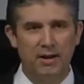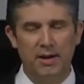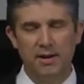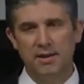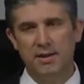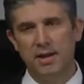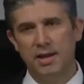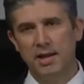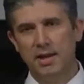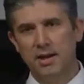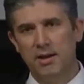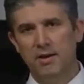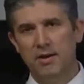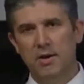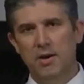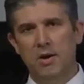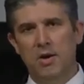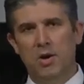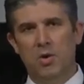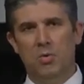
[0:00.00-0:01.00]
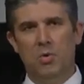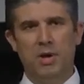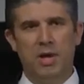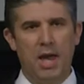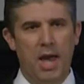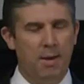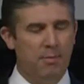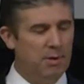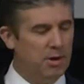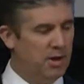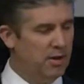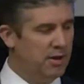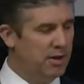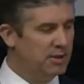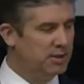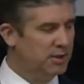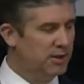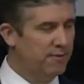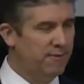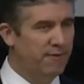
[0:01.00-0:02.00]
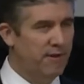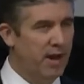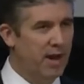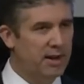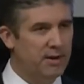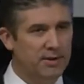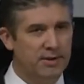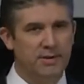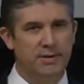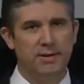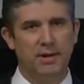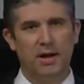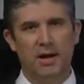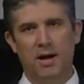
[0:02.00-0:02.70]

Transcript: I think we came into this event